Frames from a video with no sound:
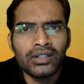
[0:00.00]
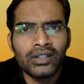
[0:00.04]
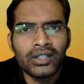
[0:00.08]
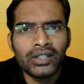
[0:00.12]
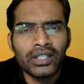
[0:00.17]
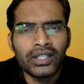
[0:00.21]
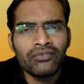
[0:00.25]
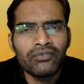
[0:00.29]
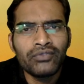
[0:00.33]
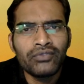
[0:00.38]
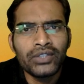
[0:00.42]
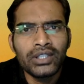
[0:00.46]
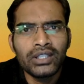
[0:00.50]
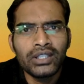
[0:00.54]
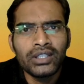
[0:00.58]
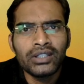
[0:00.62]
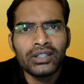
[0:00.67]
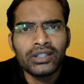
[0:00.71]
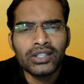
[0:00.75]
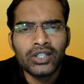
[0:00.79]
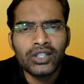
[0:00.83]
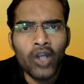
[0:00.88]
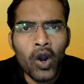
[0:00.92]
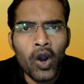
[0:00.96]
if
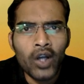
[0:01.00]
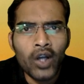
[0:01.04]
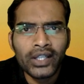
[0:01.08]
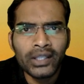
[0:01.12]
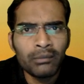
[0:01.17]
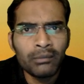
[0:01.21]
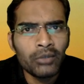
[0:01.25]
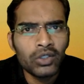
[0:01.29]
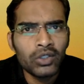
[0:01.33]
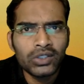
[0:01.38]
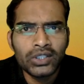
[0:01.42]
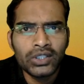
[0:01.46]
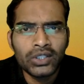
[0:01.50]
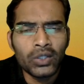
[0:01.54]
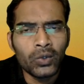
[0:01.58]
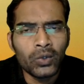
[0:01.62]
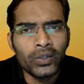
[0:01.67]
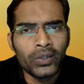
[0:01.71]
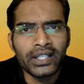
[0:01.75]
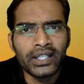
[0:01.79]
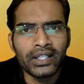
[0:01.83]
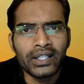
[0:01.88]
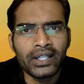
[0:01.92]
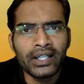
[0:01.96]
we talk about the
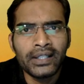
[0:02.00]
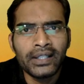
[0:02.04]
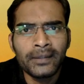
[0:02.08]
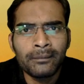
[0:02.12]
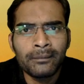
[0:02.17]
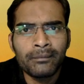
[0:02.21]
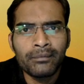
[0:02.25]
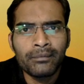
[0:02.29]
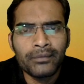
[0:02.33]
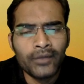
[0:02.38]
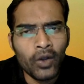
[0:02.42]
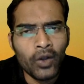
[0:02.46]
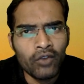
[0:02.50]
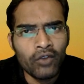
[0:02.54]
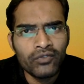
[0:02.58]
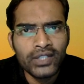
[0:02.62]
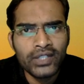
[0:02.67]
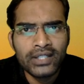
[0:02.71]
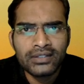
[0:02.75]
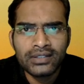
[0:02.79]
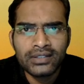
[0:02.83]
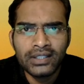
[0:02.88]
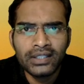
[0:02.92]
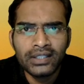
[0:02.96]
coding, right?
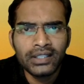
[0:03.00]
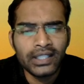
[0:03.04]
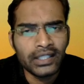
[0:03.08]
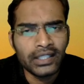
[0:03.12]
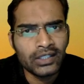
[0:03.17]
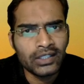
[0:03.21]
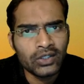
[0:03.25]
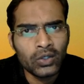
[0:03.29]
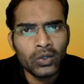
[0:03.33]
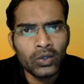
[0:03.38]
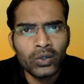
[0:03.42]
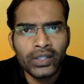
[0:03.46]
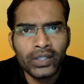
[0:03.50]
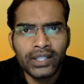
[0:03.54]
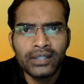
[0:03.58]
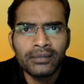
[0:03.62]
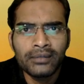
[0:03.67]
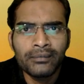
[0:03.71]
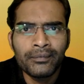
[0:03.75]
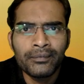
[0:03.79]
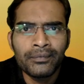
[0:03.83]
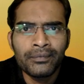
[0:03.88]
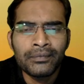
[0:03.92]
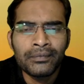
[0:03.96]
Obviously, in coding,
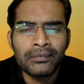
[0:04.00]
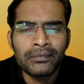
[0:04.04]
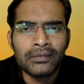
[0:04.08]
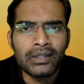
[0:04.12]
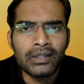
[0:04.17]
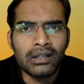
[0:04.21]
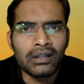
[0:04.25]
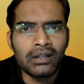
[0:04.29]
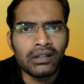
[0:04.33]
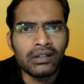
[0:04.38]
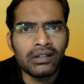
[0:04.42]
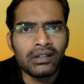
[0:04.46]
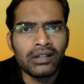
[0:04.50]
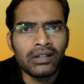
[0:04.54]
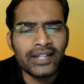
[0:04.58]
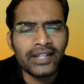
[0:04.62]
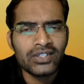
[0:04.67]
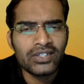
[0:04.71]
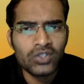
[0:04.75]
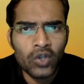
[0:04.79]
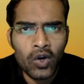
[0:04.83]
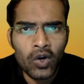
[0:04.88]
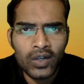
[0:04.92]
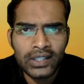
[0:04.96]
I
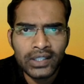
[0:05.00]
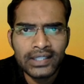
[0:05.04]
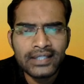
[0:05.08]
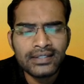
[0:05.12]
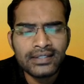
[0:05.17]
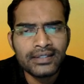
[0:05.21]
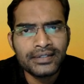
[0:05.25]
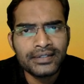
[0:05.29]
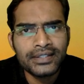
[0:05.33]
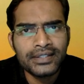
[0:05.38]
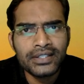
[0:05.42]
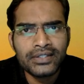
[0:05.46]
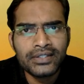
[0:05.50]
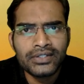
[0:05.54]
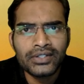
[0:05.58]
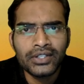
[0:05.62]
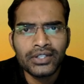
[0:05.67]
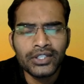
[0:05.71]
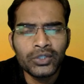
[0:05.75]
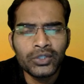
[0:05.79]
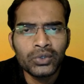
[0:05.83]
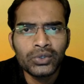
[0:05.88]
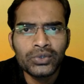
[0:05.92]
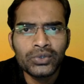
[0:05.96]
strongly suggest
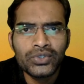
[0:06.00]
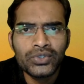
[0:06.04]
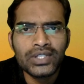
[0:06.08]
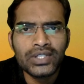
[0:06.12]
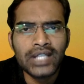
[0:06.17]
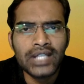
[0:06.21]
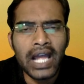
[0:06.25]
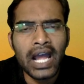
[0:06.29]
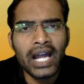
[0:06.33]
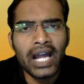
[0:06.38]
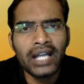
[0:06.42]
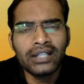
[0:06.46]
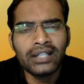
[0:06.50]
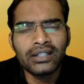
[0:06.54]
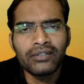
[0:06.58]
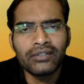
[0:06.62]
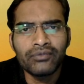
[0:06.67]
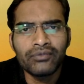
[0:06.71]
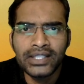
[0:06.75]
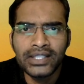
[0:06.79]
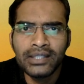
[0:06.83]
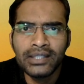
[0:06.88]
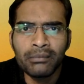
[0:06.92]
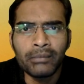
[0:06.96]
you to start
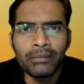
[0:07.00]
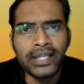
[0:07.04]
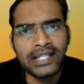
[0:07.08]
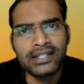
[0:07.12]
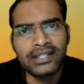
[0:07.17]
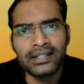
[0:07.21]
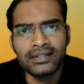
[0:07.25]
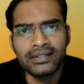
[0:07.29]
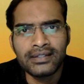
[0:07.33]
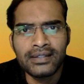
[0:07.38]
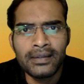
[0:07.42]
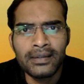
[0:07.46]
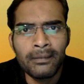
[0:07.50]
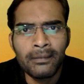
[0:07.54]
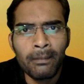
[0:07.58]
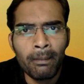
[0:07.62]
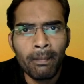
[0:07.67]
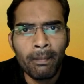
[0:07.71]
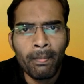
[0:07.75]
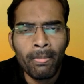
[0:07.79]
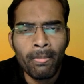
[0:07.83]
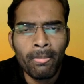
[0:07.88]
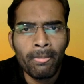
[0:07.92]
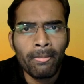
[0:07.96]
with the basics.
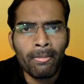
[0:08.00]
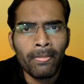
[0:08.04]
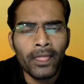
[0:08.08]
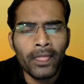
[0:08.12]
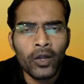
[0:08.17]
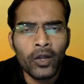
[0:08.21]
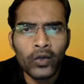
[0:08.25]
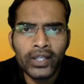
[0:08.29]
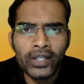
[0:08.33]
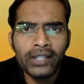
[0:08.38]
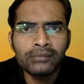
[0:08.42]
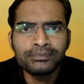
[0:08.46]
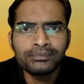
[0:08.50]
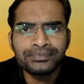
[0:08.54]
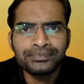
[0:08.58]
Okay.